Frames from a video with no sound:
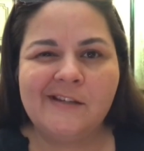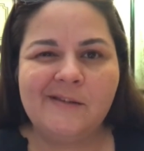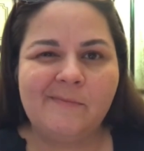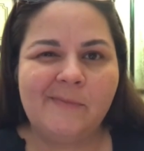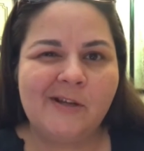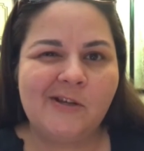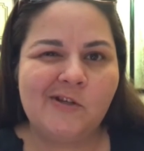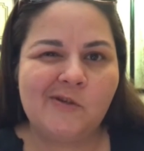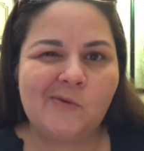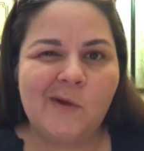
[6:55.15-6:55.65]
to
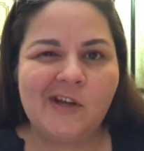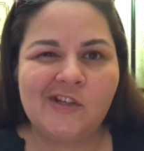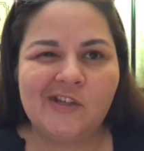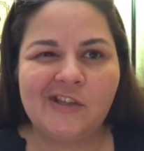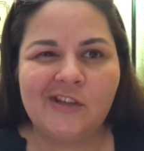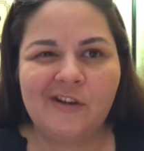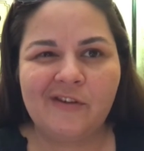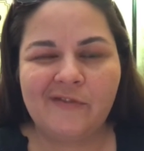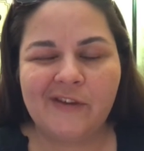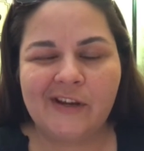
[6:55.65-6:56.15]
binge watch
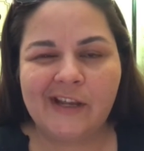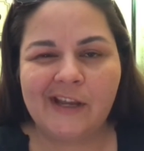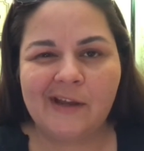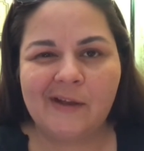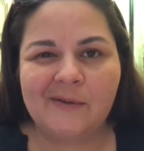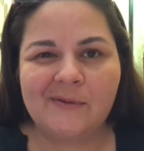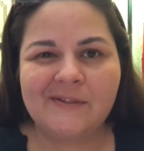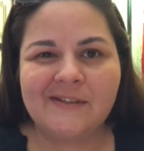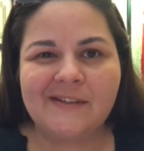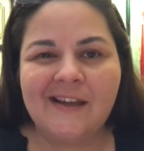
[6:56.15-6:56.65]
their
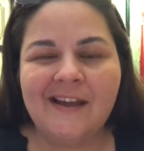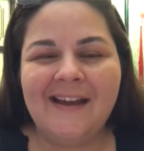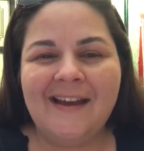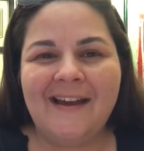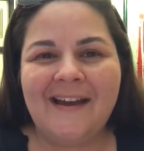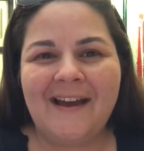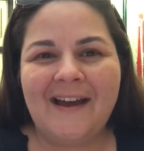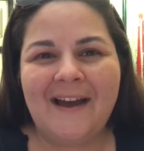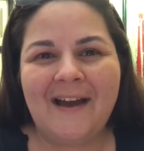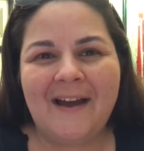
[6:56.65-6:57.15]
videos.
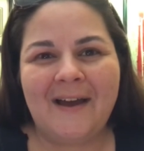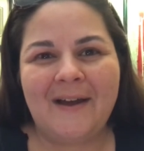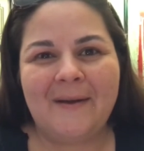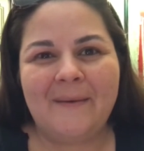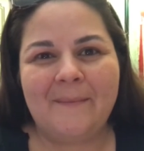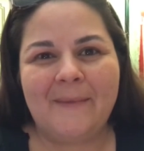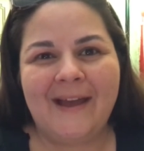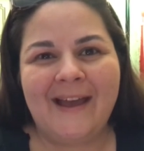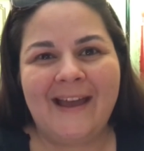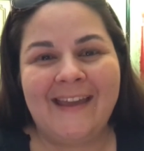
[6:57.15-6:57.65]

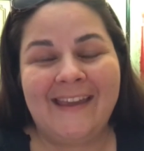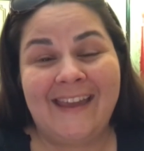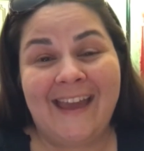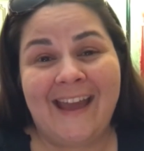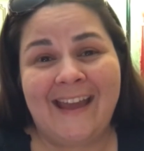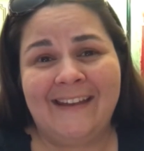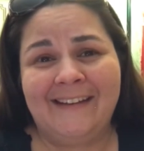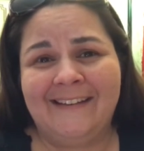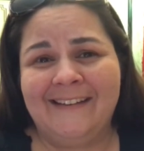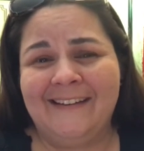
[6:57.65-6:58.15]

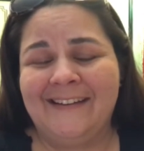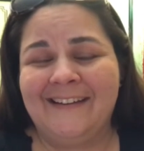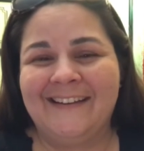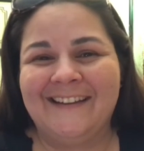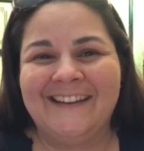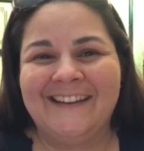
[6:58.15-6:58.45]
Again,